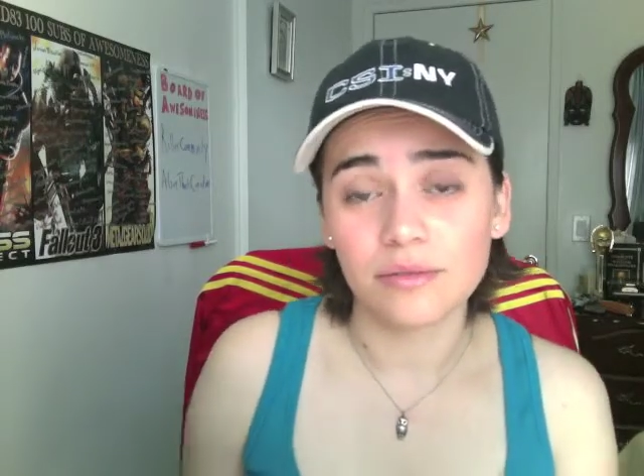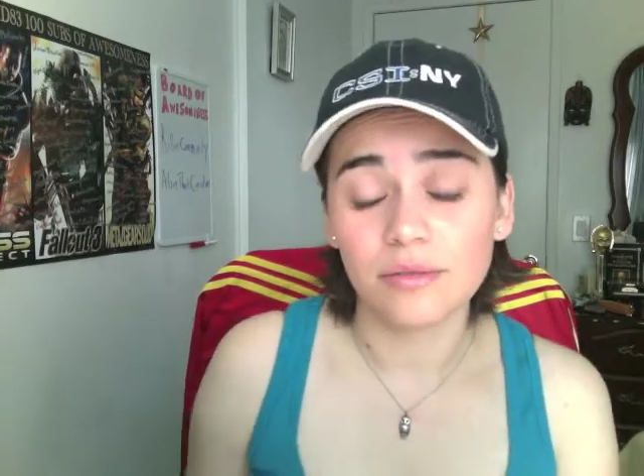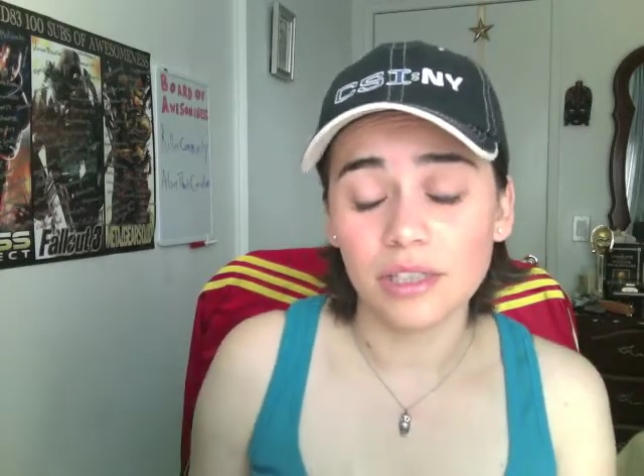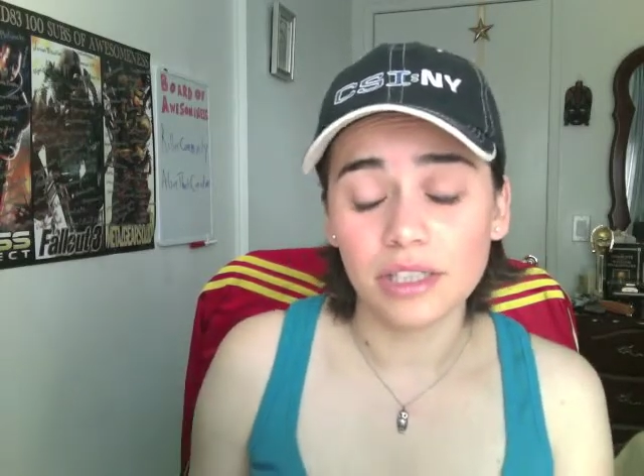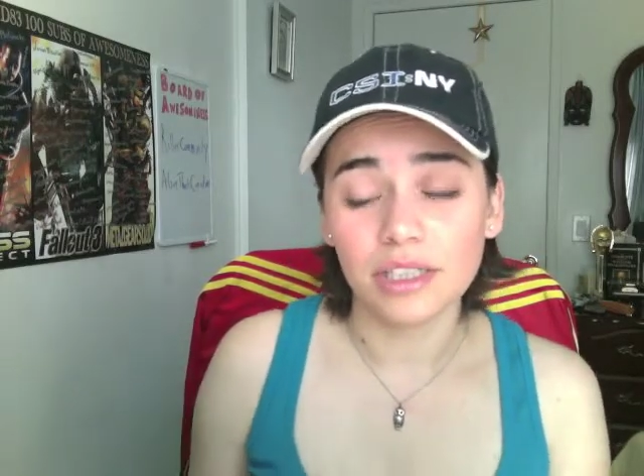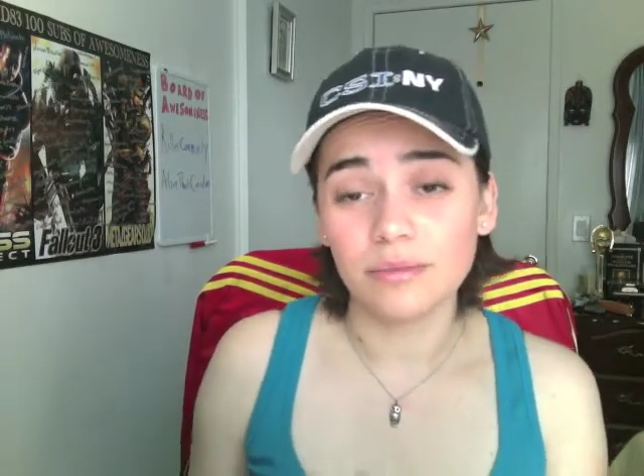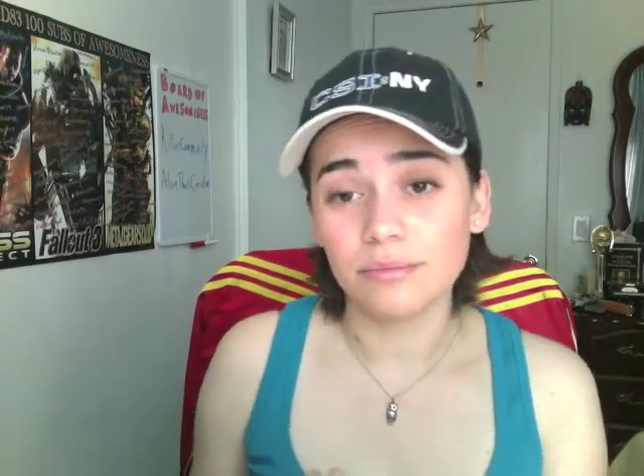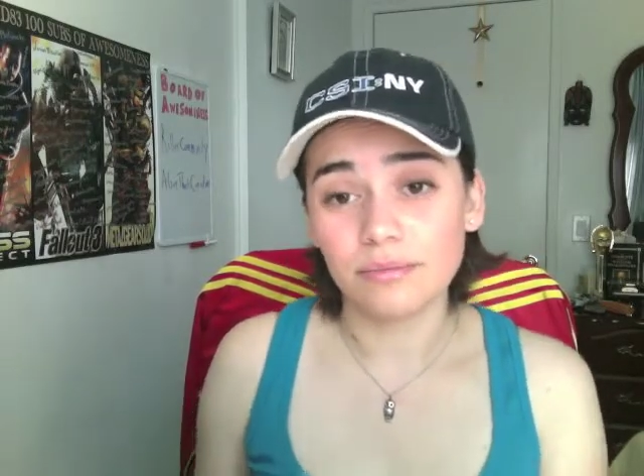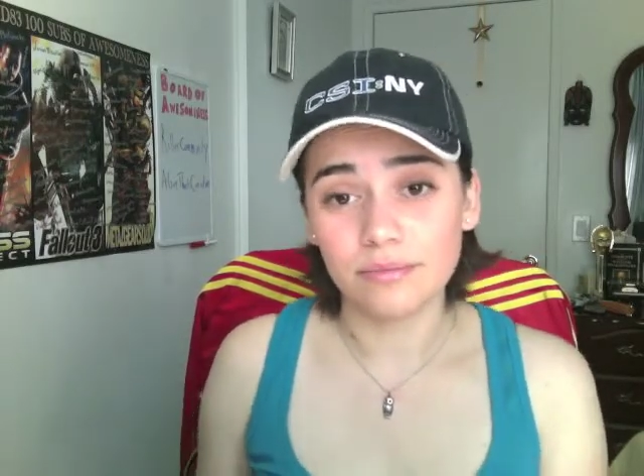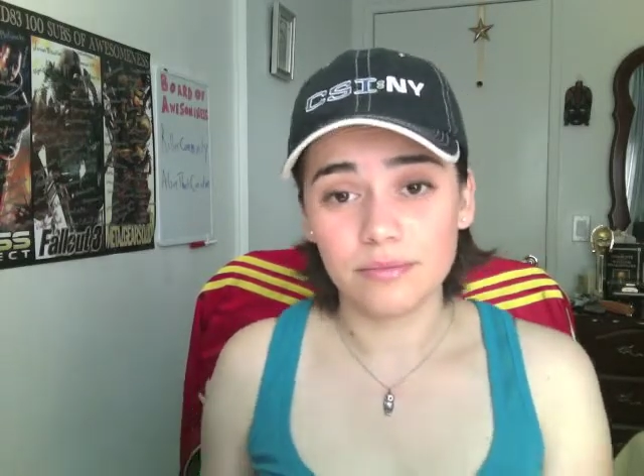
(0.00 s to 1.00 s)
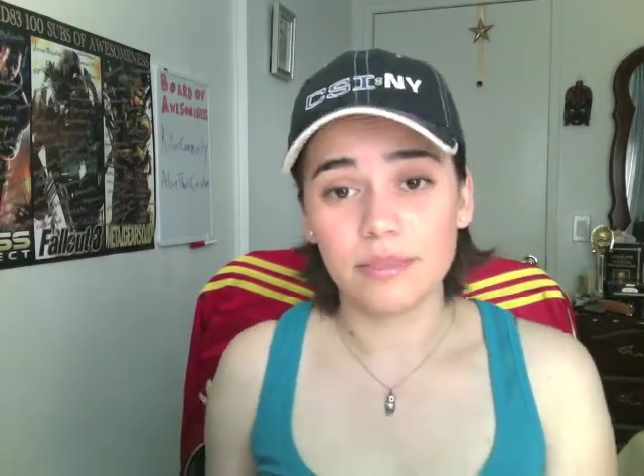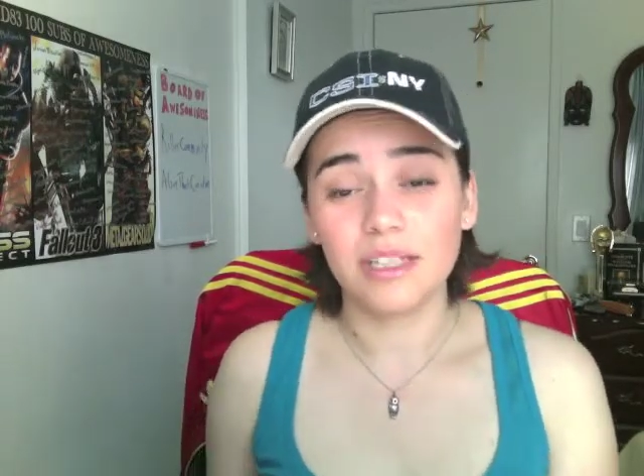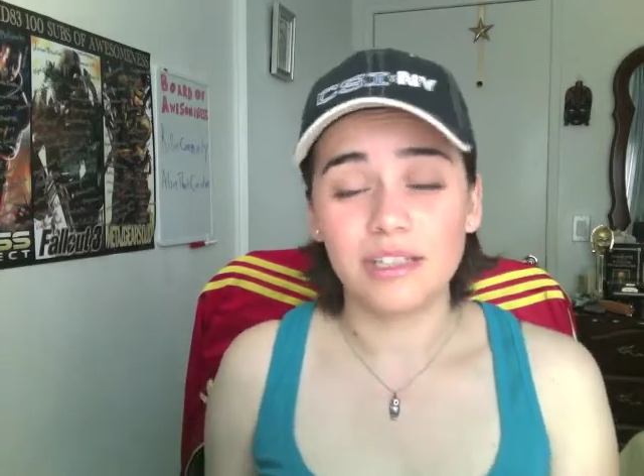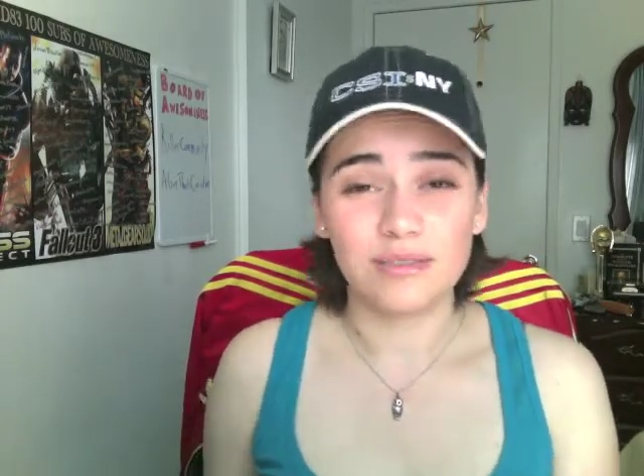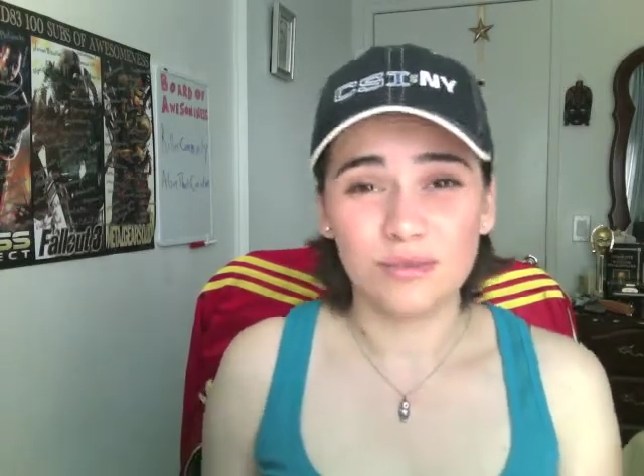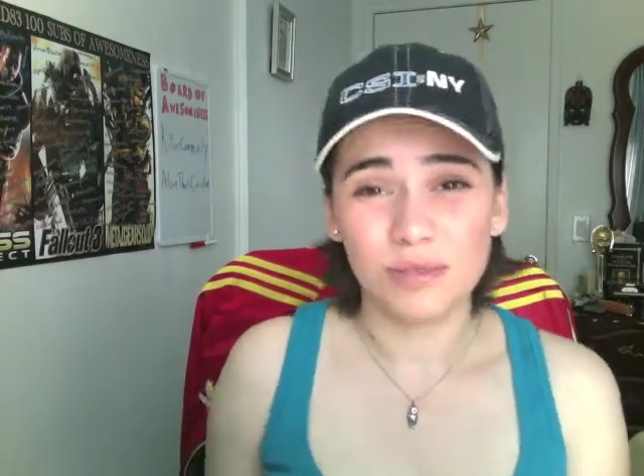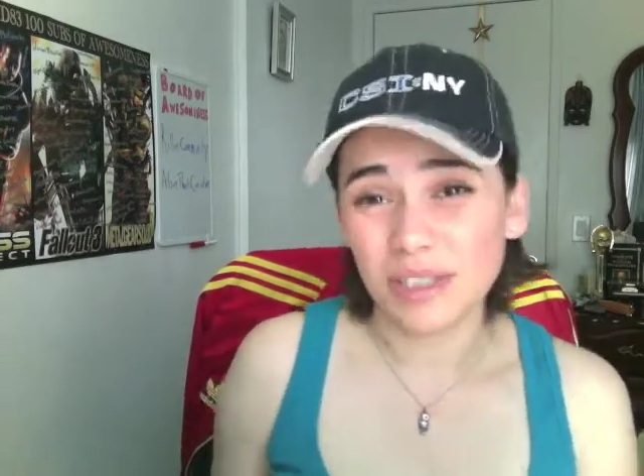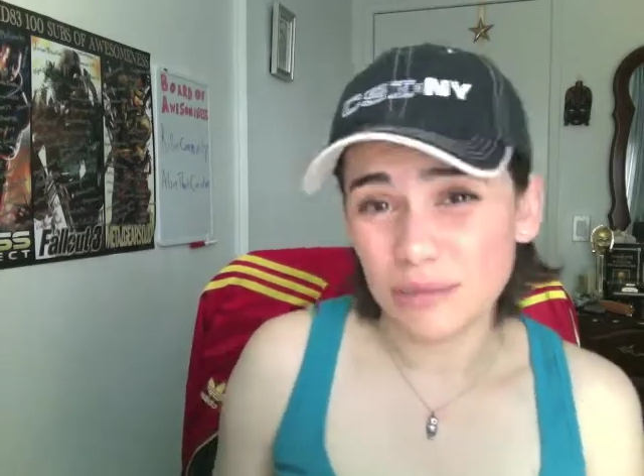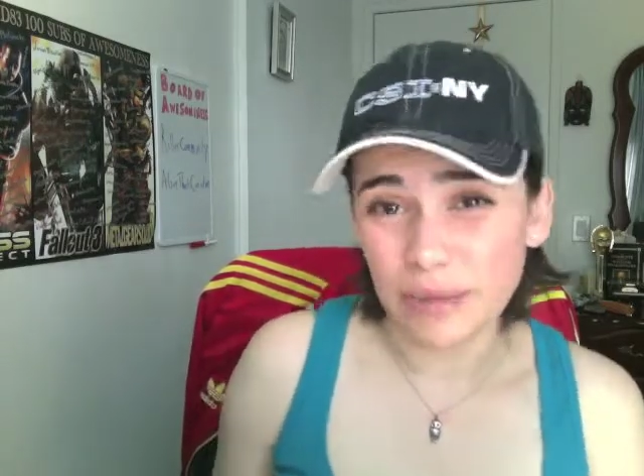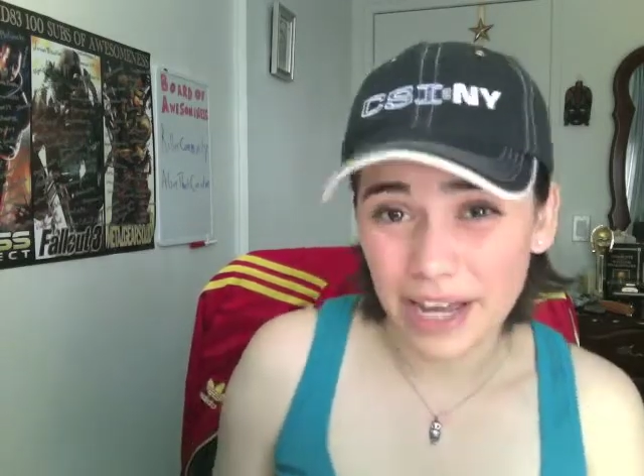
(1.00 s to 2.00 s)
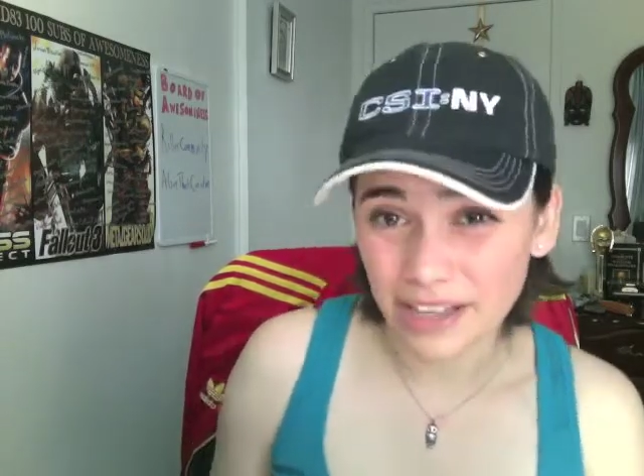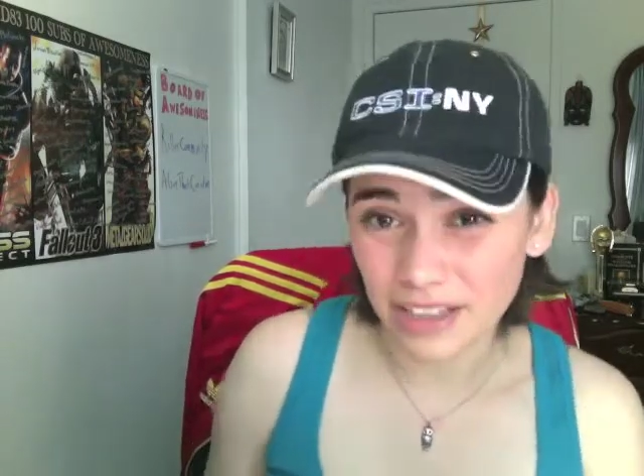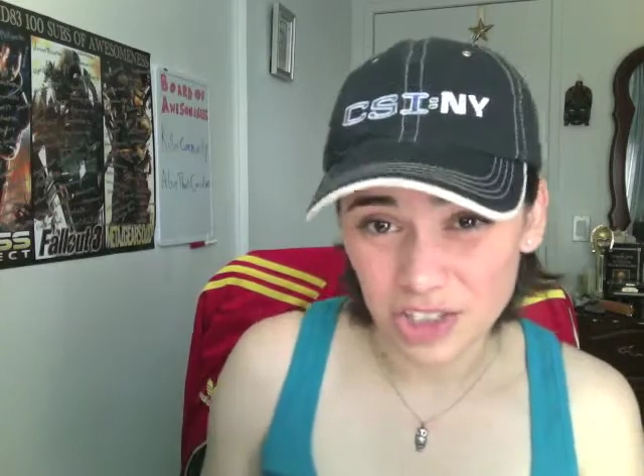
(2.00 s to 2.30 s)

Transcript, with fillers: really, eh, really bad.